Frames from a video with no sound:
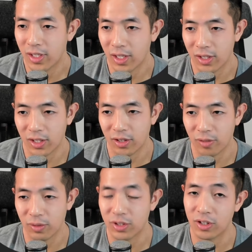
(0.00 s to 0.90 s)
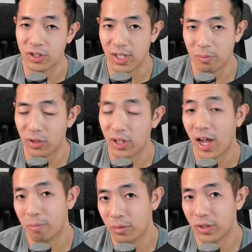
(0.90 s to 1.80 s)
and then the return type or the
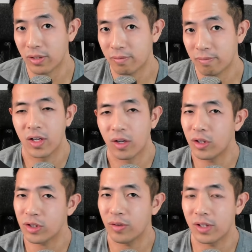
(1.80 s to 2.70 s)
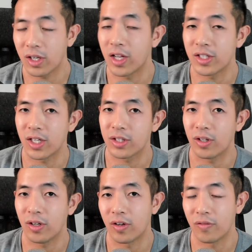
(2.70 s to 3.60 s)
output. Also, in the context
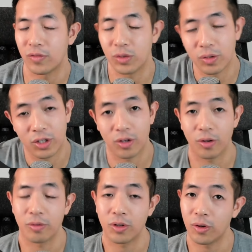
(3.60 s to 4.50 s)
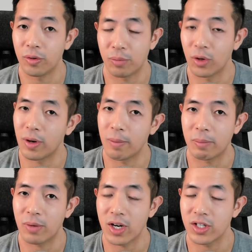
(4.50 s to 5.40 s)
of doing your own code
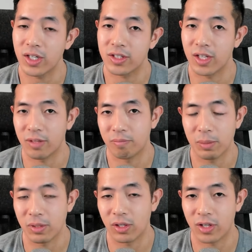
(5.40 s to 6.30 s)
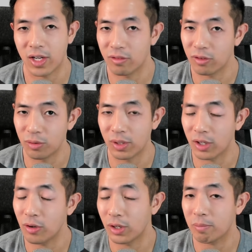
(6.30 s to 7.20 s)
programming projects, and maybe you're not doing
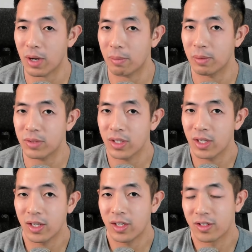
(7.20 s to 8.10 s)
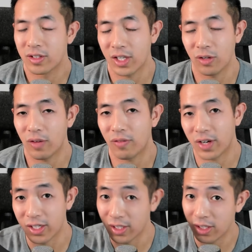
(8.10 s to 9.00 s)
coding problems, say you have
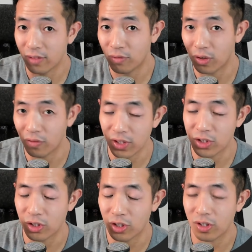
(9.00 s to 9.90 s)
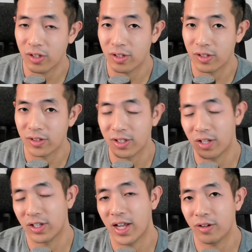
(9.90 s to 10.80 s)
an idea for a feature,
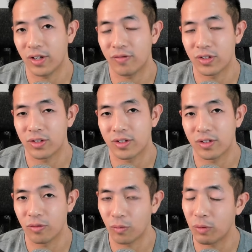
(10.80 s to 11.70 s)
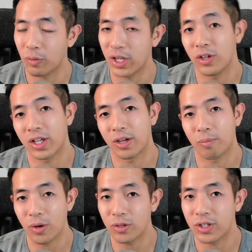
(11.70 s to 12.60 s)
now you have to, one way you can
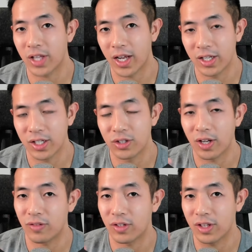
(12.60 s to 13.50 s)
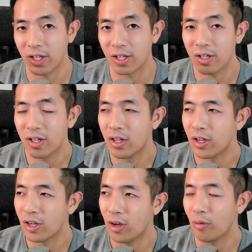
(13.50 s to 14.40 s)
approach that is you have to think,
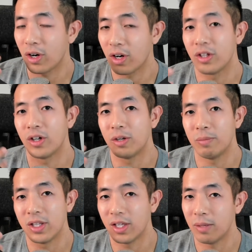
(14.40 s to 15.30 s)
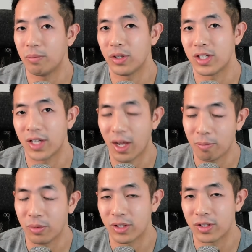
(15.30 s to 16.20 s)
what are going to be the inputs and
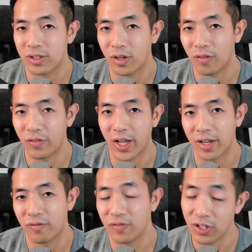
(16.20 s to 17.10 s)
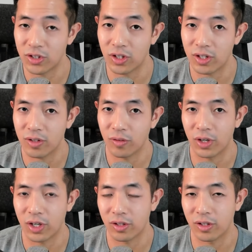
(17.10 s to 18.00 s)
outputs of that feature?
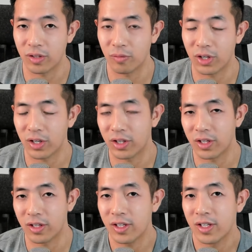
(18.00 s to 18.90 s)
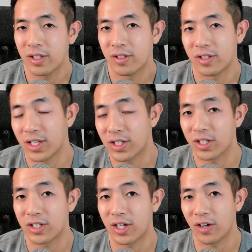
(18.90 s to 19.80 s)
What are the
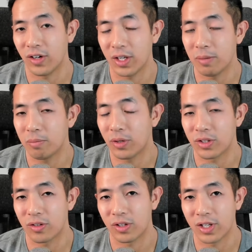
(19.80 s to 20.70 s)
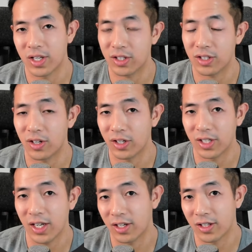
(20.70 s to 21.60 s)
necessary inputs or the necessary
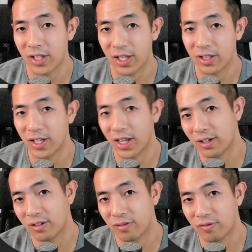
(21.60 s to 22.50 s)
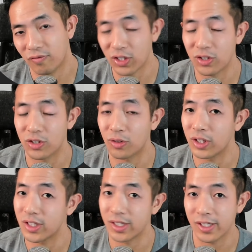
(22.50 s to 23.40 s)
data that feature is
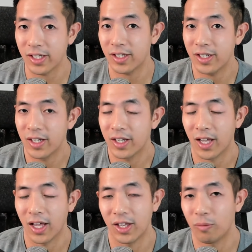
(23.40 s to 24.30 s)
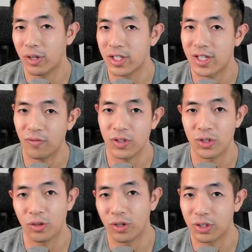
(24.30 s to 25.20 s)
going to need, and then what is that
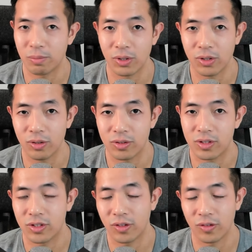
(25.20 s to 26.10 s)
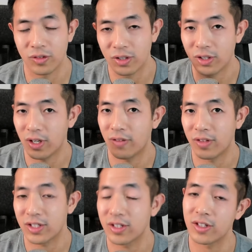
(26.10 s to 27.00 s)
feature going to produce? So yeah, that's the